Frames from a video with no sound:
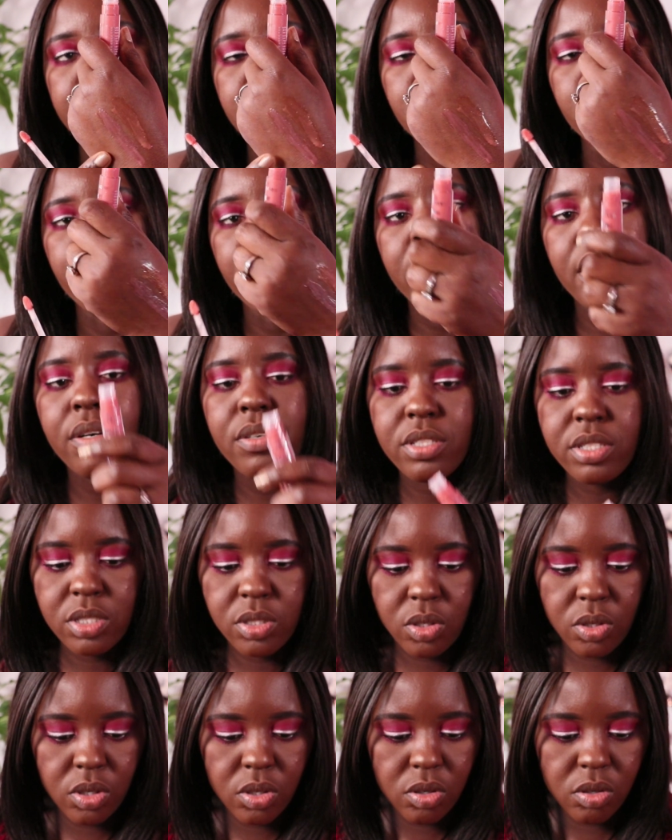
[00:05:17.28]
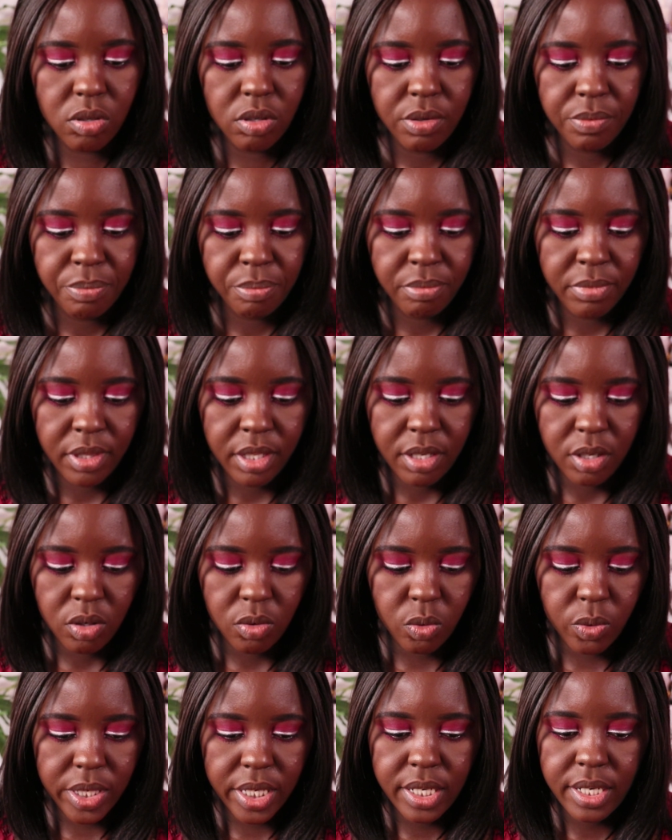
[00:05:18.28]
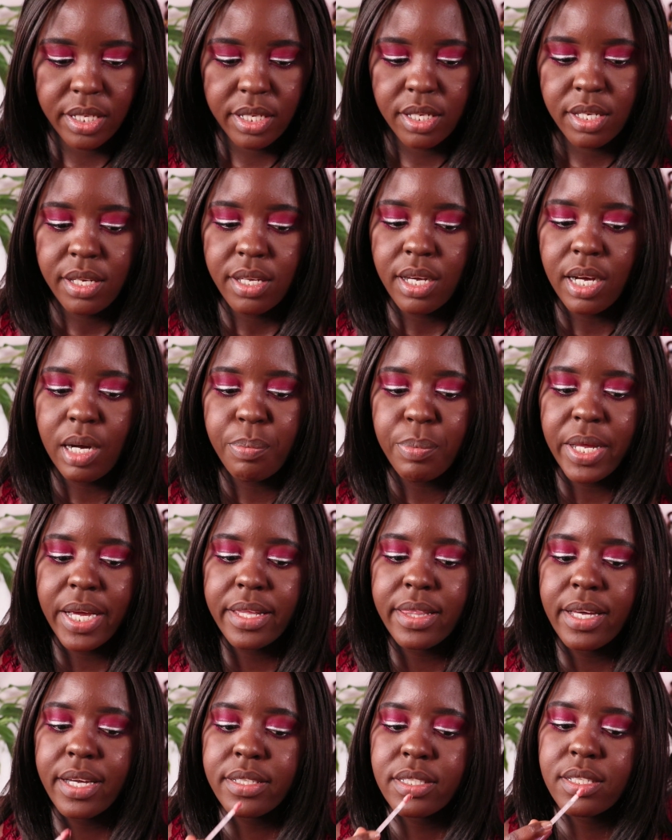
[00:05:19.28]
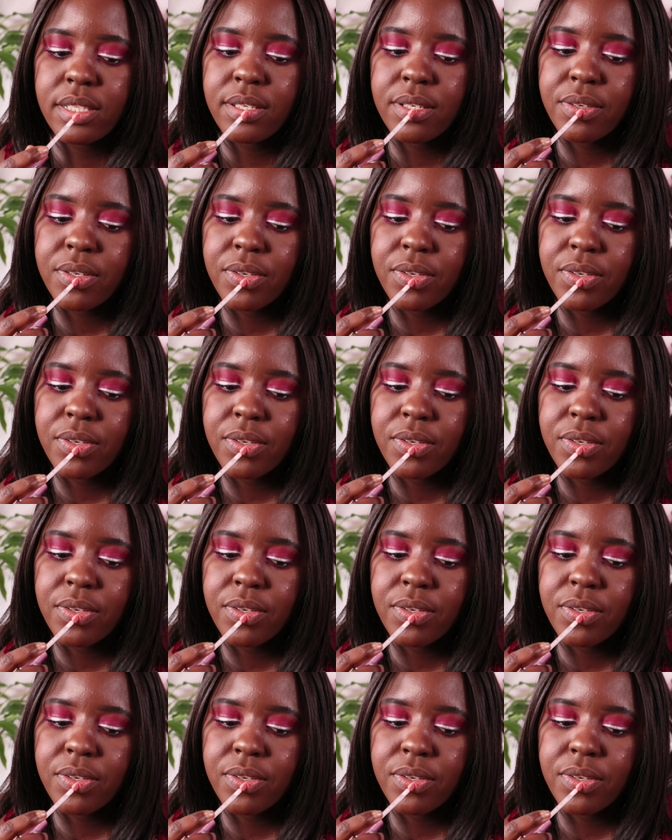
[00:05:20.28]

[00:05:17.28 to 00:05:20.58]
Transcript: as well so quickly apply that